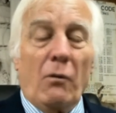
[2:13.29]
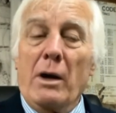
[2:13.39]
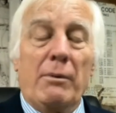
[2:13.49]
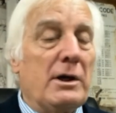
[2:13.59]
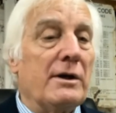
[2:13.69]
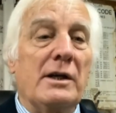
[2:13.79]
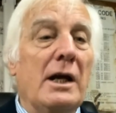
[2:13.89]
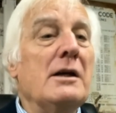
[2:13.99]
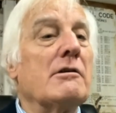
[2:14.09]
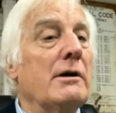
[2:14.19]
where we're just
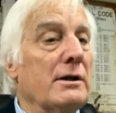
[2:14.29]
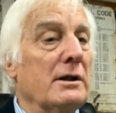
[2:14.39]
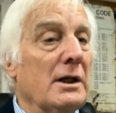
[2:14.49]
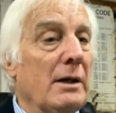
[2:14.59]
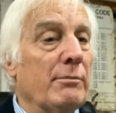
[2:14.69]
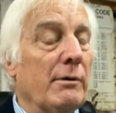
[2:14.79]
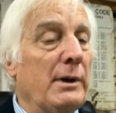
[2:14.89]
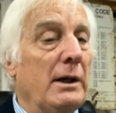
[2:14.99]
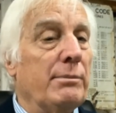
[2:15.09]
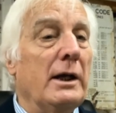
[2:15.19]
increasing the number
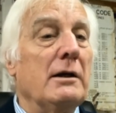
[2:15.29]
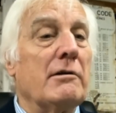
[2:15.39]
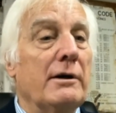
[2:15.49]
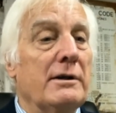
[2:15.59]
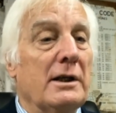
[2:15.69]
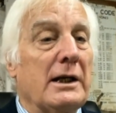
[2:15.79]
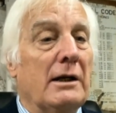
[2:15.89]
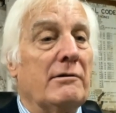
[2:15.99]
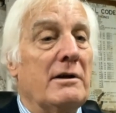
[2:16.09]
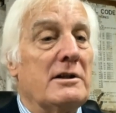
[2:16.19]
of people, increasing the
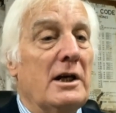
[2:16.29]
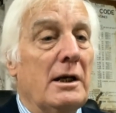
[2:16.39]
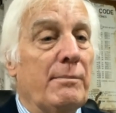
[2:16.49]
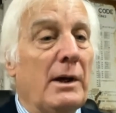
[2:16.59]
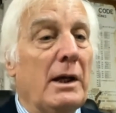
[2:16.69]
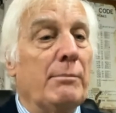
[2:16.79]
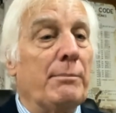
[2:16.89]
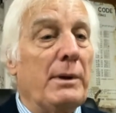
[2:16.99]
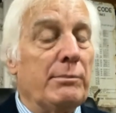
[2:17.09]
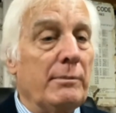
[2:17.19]
country's GDP,
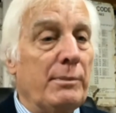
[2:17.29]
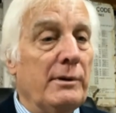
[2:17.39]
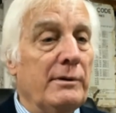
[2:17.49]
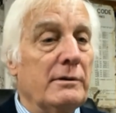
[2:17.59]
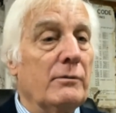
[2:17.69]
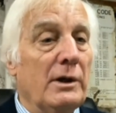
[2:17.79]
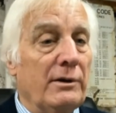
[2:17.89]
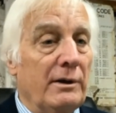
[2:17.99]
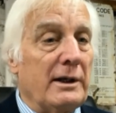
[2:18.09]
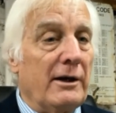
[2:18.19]
but people's personal
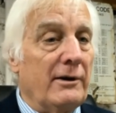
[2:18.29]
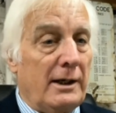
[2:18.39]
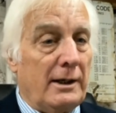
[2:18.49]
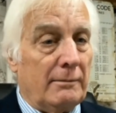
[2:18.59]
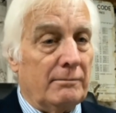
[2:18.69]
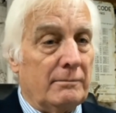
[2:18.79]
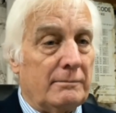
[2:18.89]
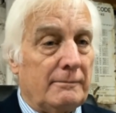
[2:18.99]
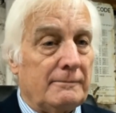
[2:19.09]
wealth is going down.